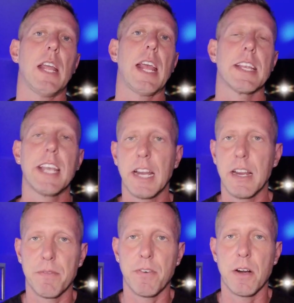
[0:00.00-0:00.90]
and get
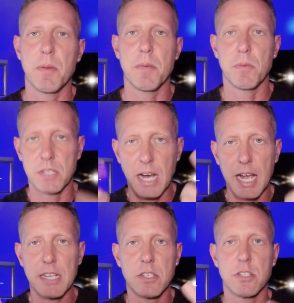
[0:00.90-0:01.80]
it in front of people's
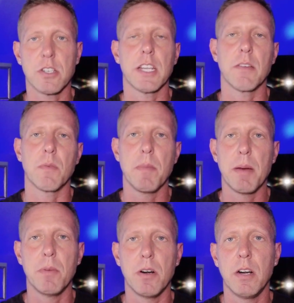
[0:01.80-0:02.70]
eyes so they can
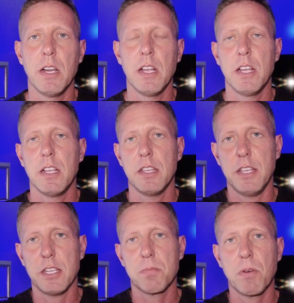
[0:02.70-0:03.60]
remember
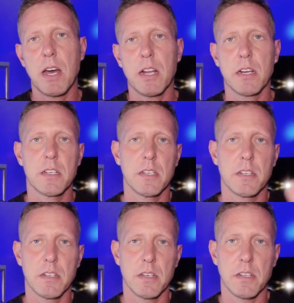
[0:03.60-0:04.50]
this product,
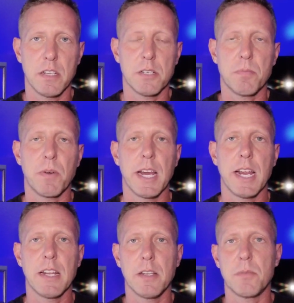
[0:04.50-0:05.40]
this
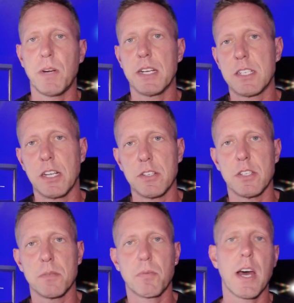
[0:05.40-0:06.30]
brand, this brand
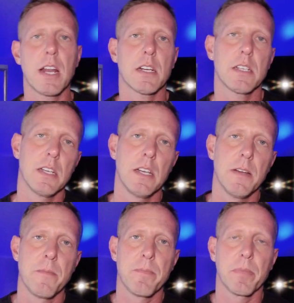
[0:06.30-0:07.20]
sells this product,
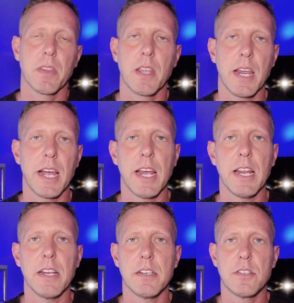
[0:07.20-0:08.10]

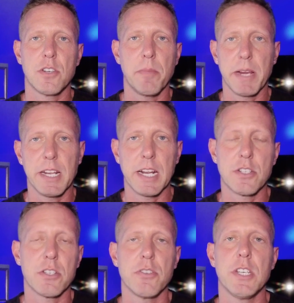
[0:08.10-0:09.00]
and start making that
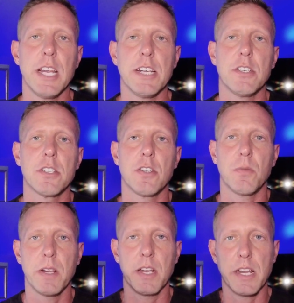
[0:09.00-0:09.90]
association.
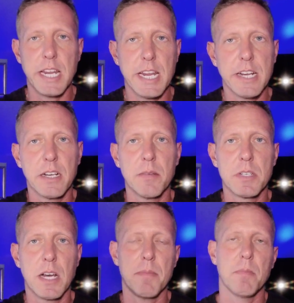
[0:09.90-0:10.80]
So when the need
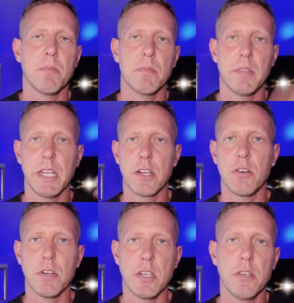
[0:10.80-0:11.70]
comes up, they
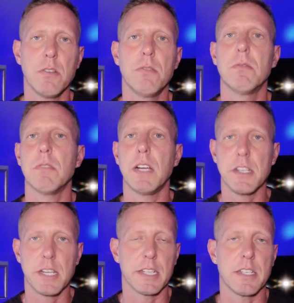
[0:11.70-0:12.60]
go to you
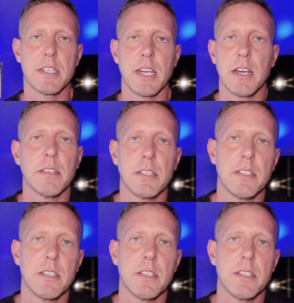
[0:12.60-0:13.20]
and you get the sale.